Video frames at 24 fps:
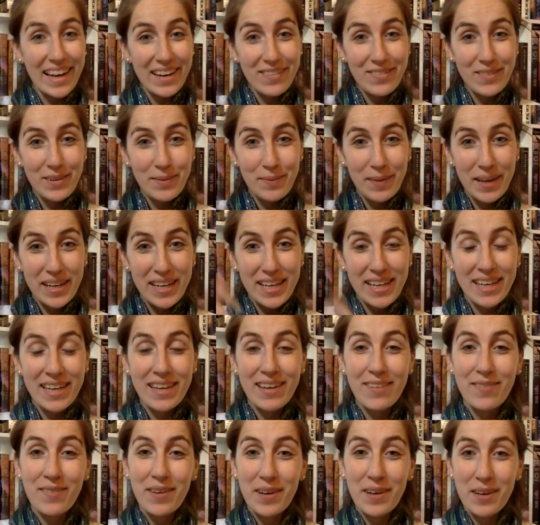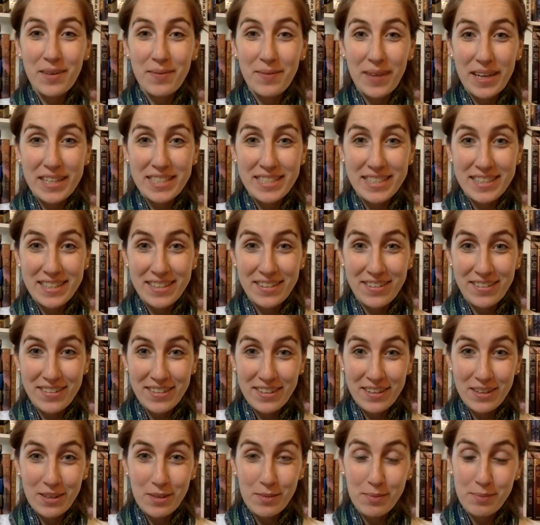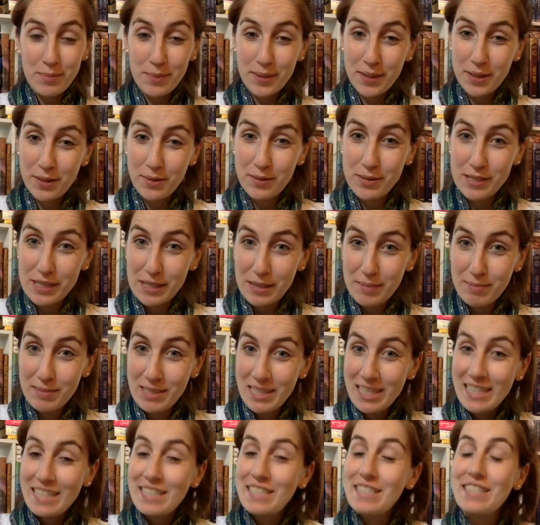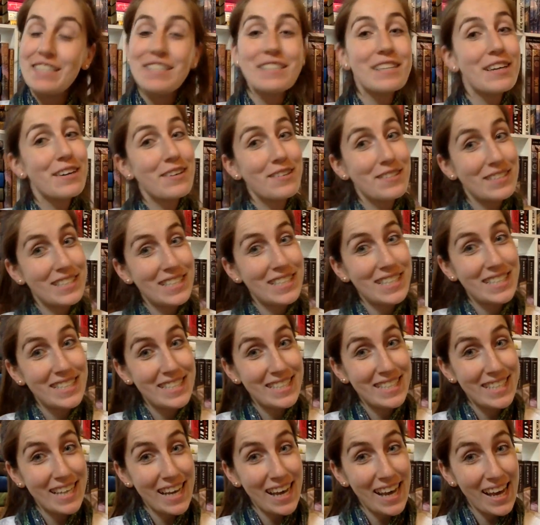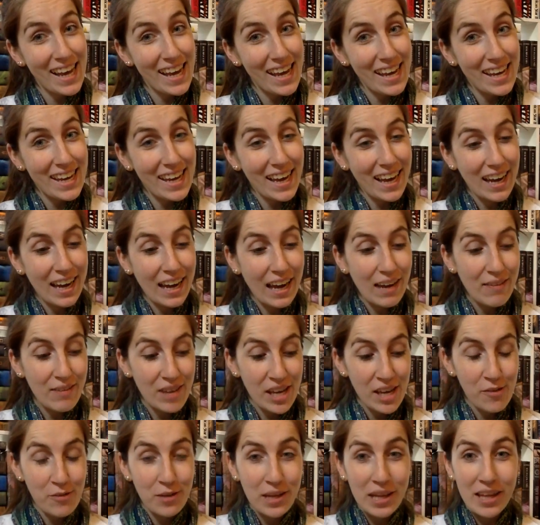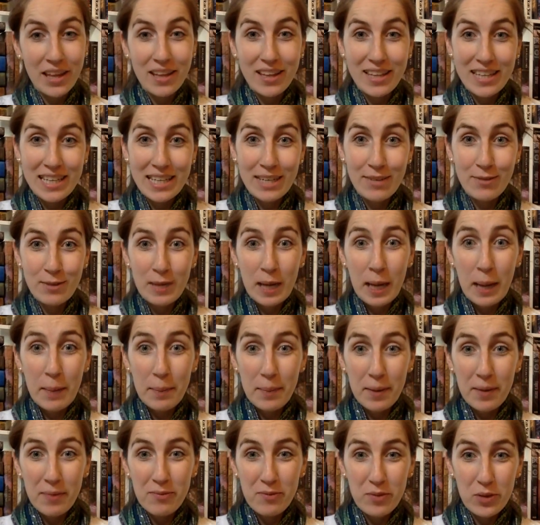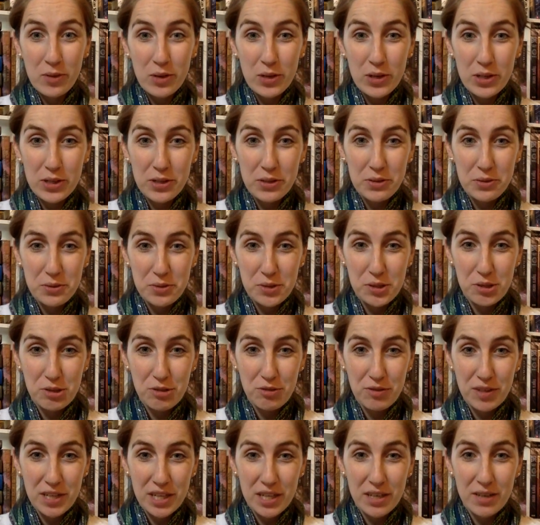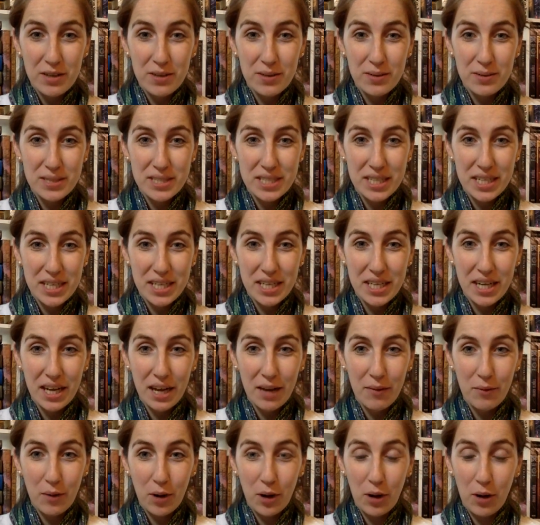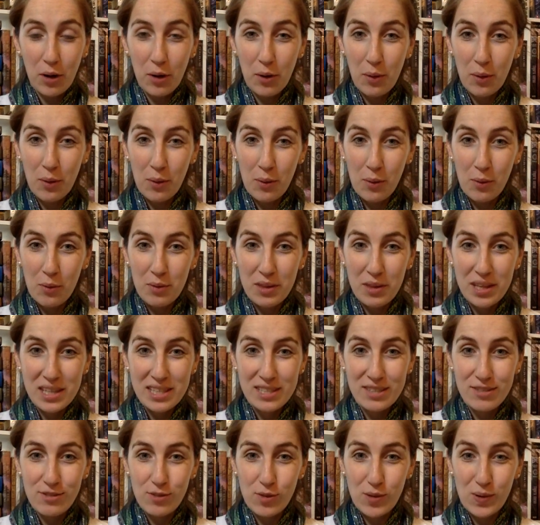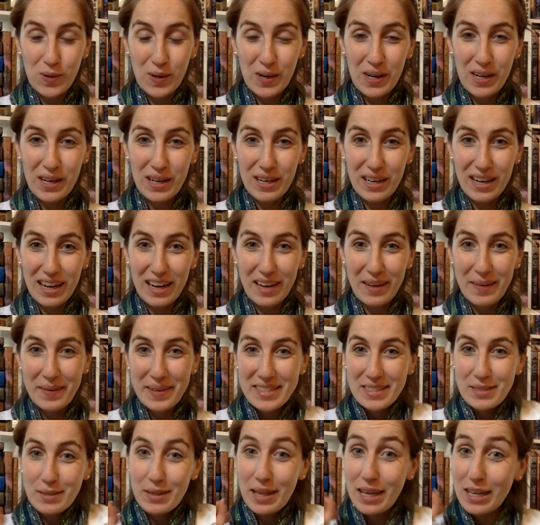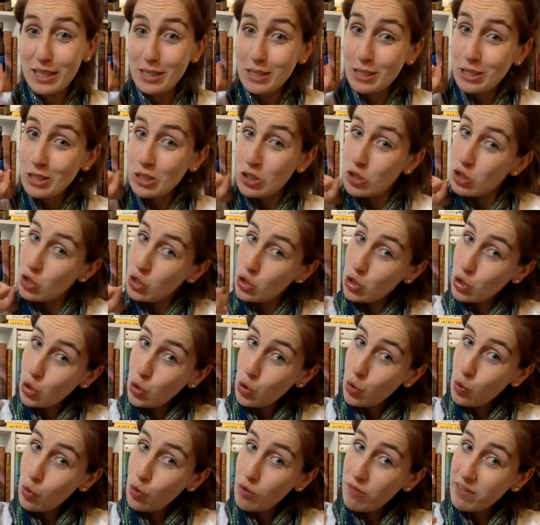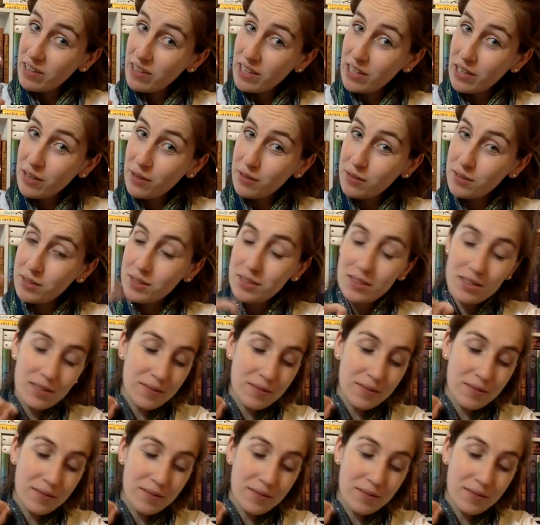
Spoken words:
everybody, and welcome back to the Girly Girl Bookworm. So today I have a weekly wrap up for you, two videos in a row. That's four. I always do that. Two videos